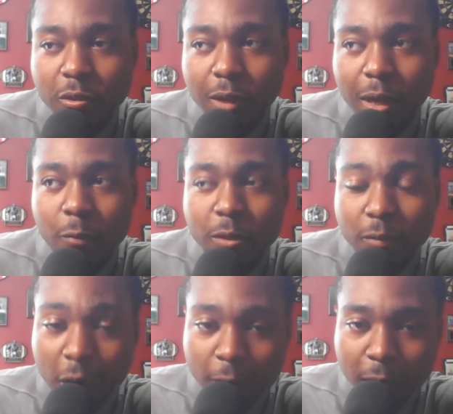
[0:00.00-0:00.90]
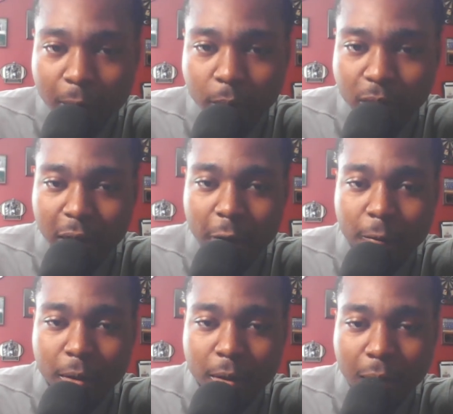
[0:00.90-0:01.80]
You know, like, he was very famous. Like,
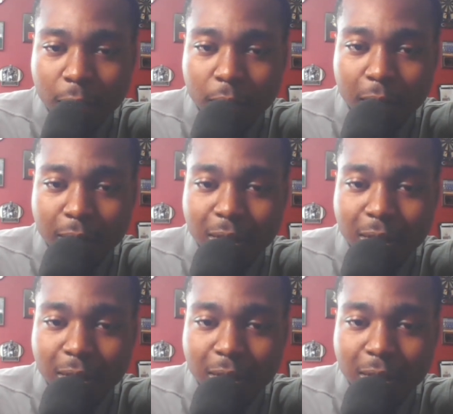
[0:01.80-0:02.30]
a lot